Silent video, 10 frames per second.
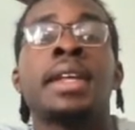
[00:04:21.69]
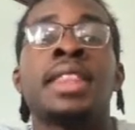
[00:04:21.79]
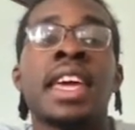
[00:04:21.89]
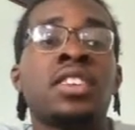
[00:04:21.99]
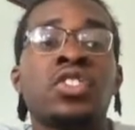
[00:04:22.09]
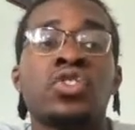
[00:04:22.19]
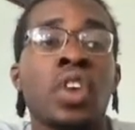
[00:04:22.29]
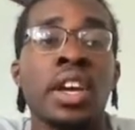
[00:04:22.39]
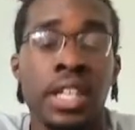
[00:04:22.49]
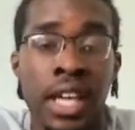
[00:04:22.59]
They just
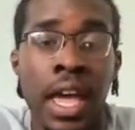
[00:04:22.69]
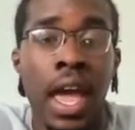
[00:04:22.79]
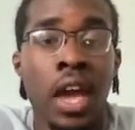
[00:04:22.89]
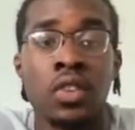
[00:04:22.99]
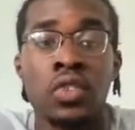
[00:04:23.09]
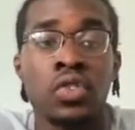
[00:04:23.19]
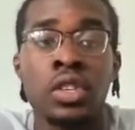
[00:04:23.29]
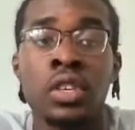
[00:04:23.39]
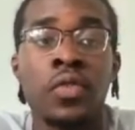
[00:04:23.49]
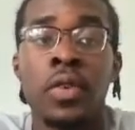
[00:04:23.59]
trying to get
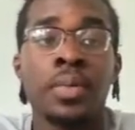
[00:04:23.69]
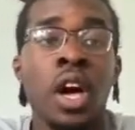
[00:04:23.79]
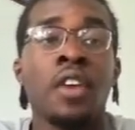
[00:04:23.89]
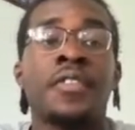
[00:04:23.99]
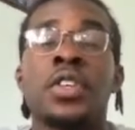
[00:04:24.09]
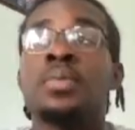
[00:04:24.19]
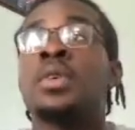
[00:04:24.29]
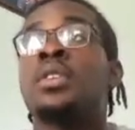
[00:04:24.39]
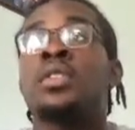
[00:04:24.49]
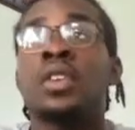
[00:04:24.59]
energy from y'all
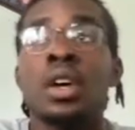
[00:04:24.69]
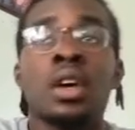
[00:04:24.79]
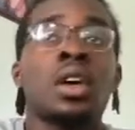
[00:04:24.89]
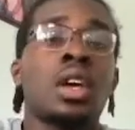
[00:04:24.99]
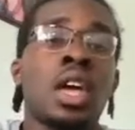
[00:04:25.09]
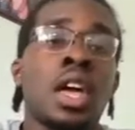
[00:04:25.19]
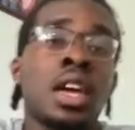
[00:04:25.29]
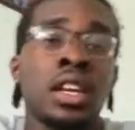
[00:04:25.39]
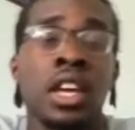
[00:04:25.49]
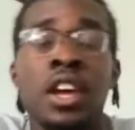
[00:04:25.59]
females.
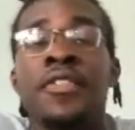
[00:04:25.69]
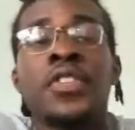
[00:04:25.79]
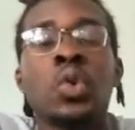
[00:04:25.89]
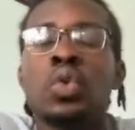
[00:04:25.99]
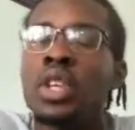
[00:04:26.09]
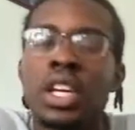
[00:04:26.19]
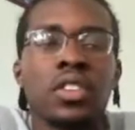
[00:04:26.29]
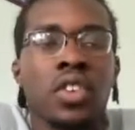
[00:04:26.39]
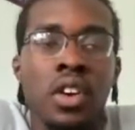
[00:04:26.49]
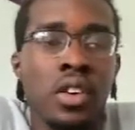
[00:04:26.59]
And if you
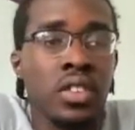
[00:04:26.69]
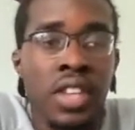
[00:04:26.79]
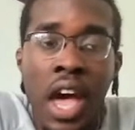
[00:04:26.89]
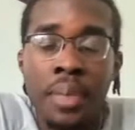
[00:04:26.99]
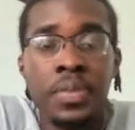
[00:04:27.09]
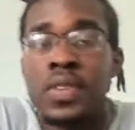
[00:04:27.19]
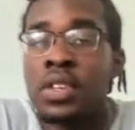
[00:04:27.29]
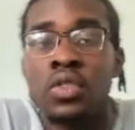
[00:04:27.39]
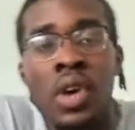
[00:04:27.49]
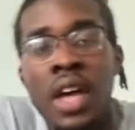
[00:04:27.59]
niggas are tapped
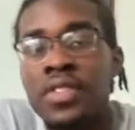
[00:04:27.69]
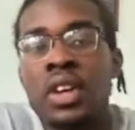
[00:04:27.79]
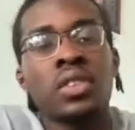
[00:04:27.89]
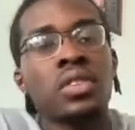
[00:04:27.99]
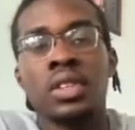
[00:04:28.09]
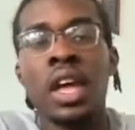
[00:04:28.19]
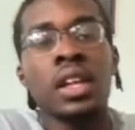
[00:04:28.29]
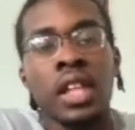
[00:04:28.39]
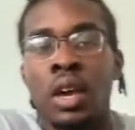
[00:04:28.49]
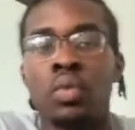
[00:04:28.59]
in, you guys
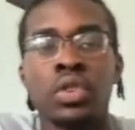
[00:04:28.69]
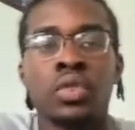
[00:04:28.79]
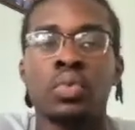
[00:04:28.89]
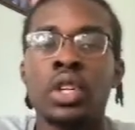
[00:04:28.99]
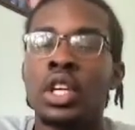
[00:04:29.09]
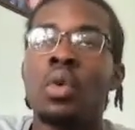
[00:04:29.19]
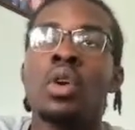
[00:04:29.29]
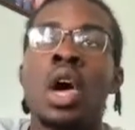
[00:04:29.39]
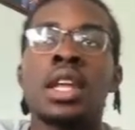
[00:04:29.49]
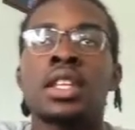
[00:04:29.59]
understand like what's really
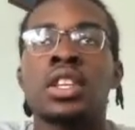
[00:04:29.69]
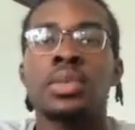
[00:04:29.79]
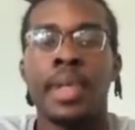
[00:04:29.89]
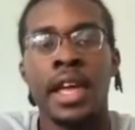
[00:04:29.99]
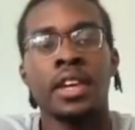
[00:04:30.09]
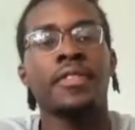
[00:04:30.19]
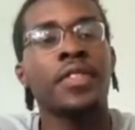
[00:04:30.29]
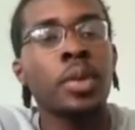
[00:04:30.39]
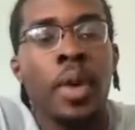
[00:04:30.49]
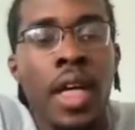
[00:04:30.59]
going on in this planet.
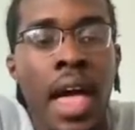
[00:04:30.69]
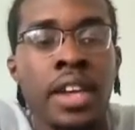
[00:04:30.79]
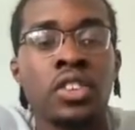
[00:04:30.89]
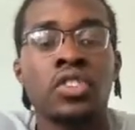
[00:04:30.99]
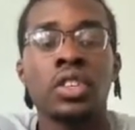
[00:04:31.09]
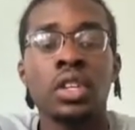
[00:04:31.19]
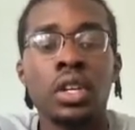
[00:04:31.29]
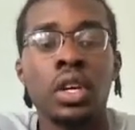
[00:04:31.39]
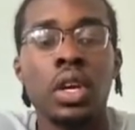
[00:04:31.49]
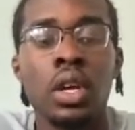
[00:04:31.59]
Female energy
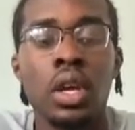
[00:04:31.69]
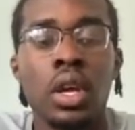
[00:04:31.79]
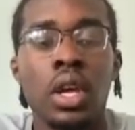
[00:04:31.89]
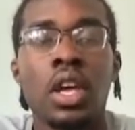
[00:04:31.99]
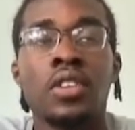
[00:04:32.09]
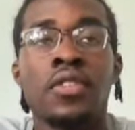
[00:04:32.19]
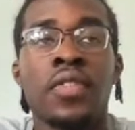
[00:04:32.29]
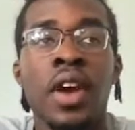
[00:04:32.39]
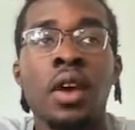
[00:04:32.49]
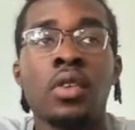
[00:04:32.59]
is
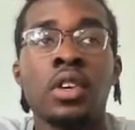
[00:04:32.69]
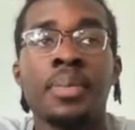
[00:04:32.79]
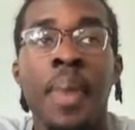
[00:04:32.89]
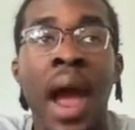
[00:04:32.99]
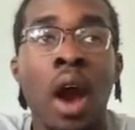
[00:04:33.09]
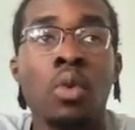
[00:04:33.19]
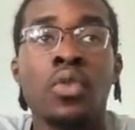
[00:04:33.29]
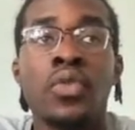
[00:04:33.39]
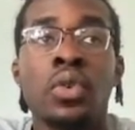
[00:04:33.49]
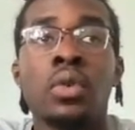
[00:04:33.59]
very
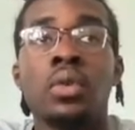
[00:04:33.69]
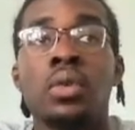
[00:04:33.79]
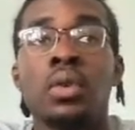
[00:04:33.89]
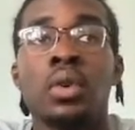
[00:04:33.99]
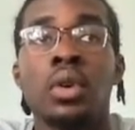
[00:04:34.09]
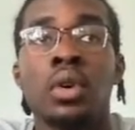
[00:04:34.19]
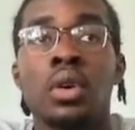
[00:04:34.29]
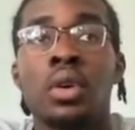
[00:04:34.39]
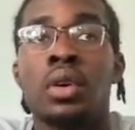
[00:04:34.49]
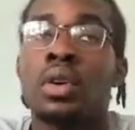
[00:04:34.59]
powerful.
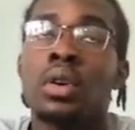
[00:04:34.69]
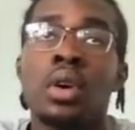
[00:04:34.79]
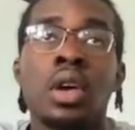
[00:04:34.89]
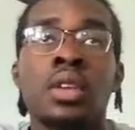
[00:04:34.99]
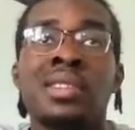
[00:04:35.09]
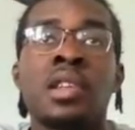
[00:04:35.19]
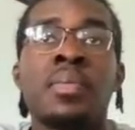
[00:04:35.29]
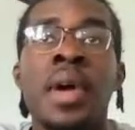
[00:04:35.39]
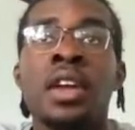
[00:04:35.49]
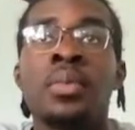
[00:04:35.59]
It's
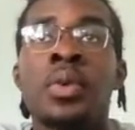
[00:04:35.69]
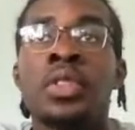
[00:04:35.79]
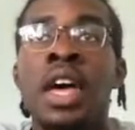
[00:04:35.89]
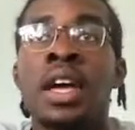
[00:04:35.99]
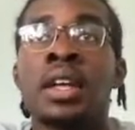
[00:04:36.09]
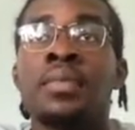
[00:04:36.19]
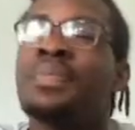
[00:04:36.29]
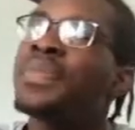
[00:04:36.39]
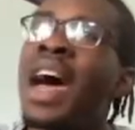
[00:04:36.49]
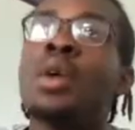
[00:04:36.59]
debatable that I